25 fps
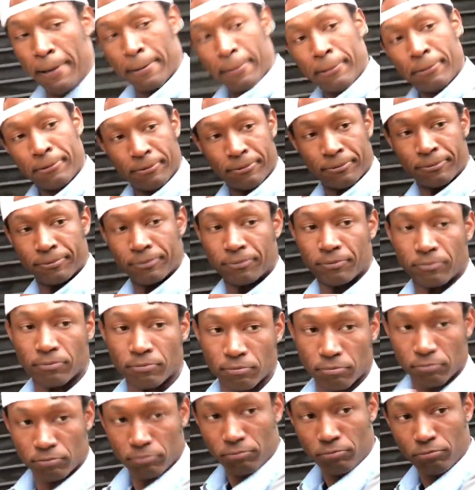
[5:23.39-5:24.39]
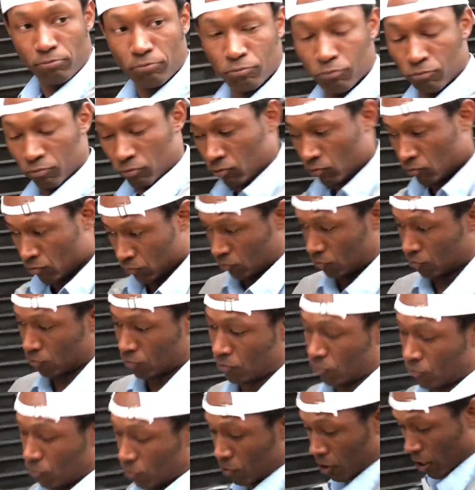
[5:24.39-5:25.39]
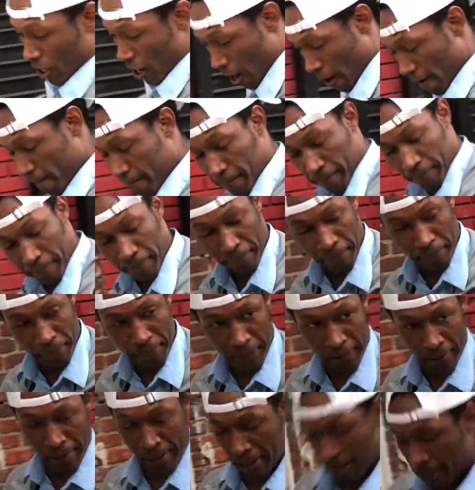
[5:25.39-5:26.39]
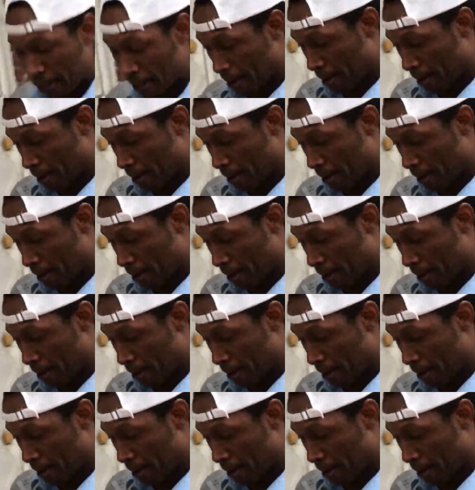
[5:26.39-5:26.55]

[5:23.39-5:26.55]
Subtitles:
Speaking about what you're about, you've